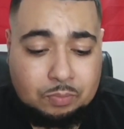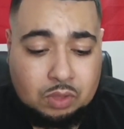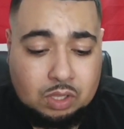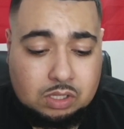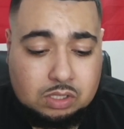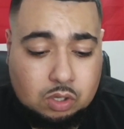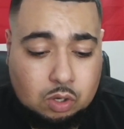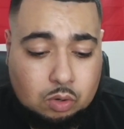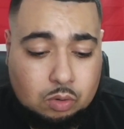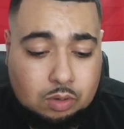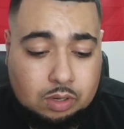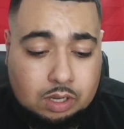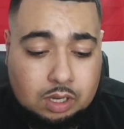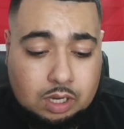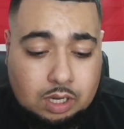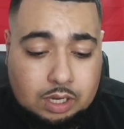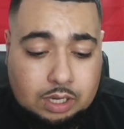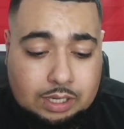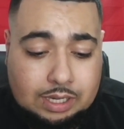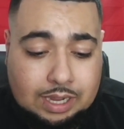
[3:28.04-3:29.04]
So
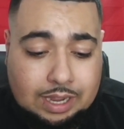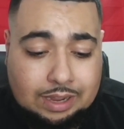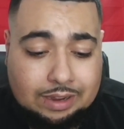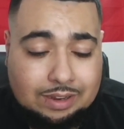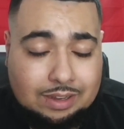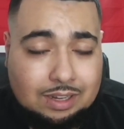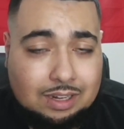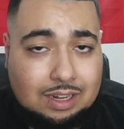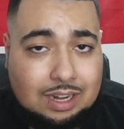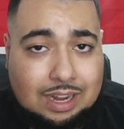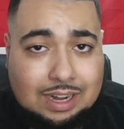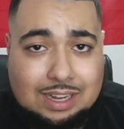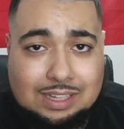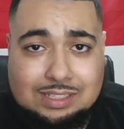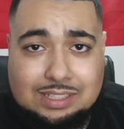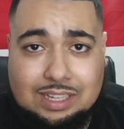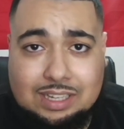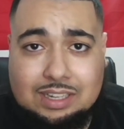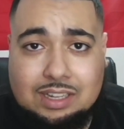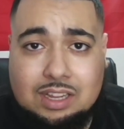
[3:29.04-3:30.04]
yeah, like I
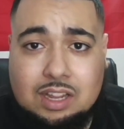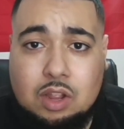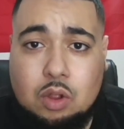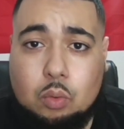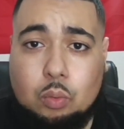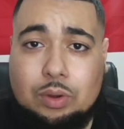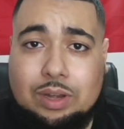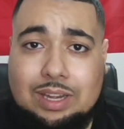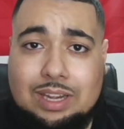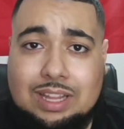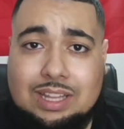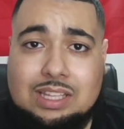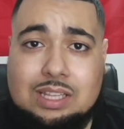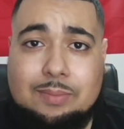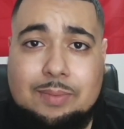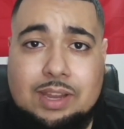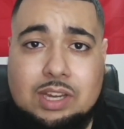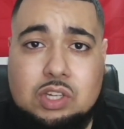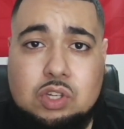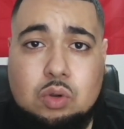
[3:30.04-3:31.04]
said, we need to
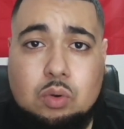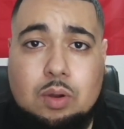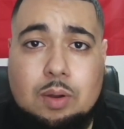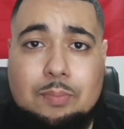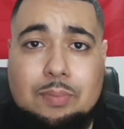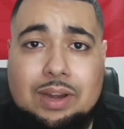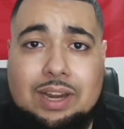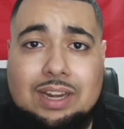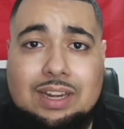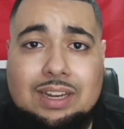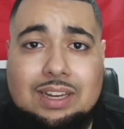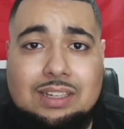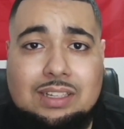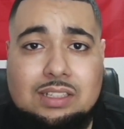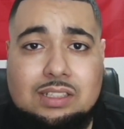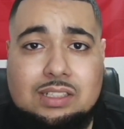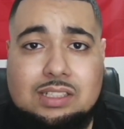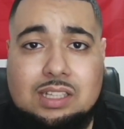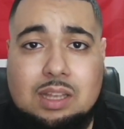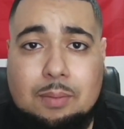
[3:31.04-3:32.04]
make sure we're bringing in
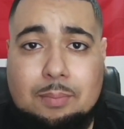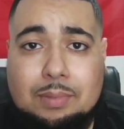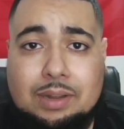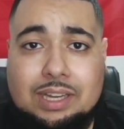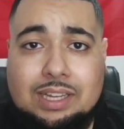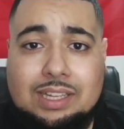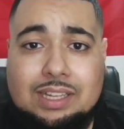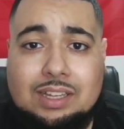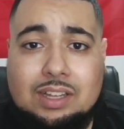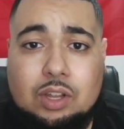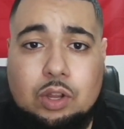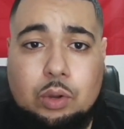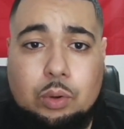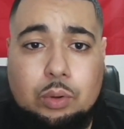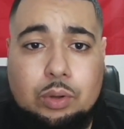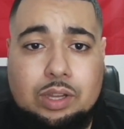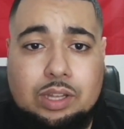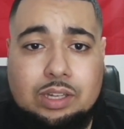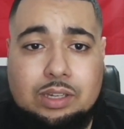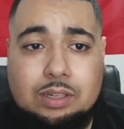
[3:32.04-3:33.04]
somebody
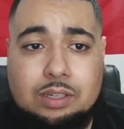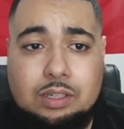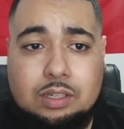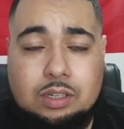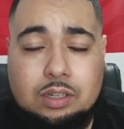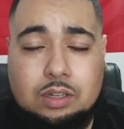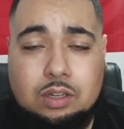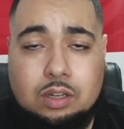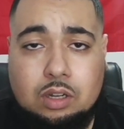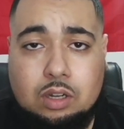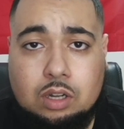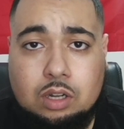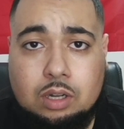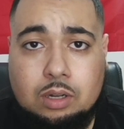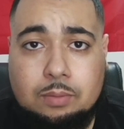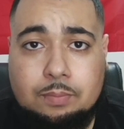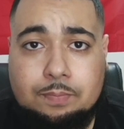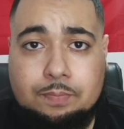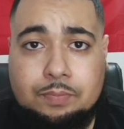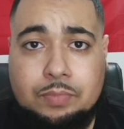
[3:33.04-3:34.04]
who can
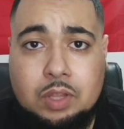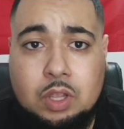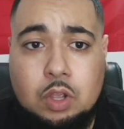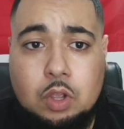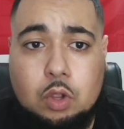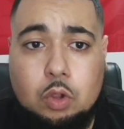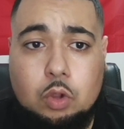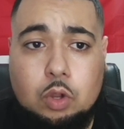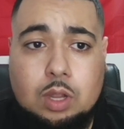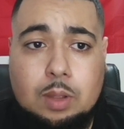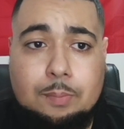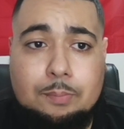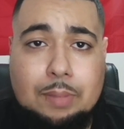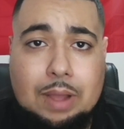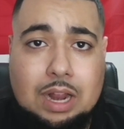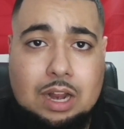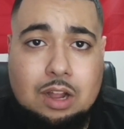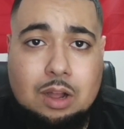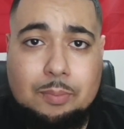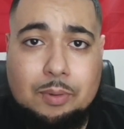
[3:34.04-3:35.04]

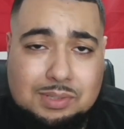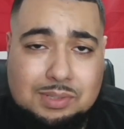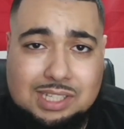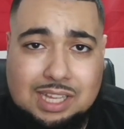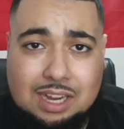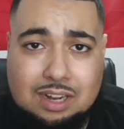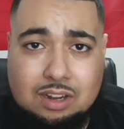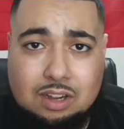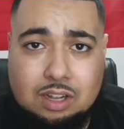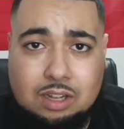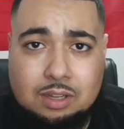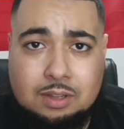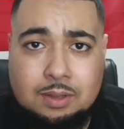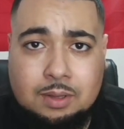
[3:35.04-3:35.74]
back up Saka,